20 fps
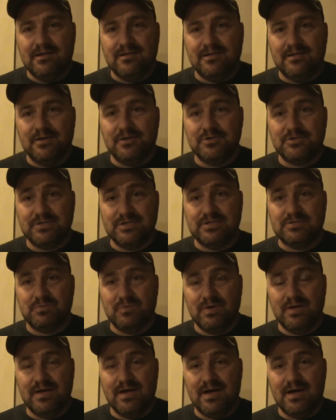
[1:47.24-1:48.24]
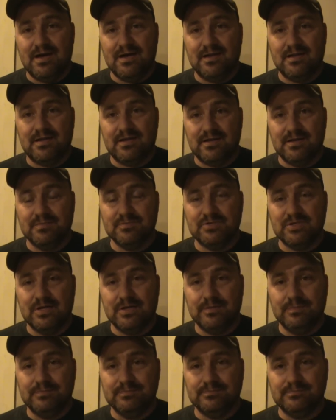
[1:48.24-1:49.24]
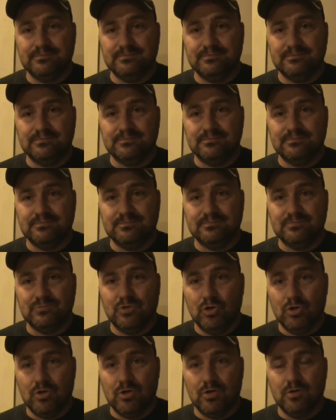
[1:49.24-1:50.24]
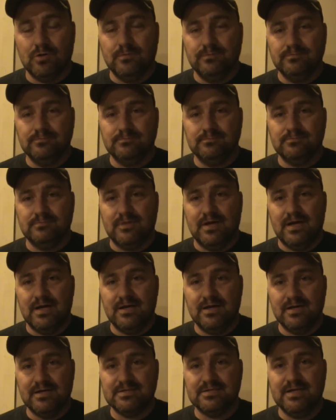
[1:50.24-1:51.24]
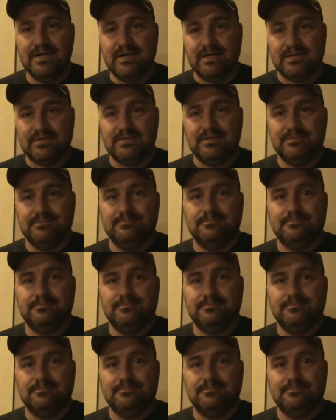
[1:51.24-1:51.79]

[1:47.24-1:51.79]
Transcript: There's this one guy that comes up, or girl, and does this.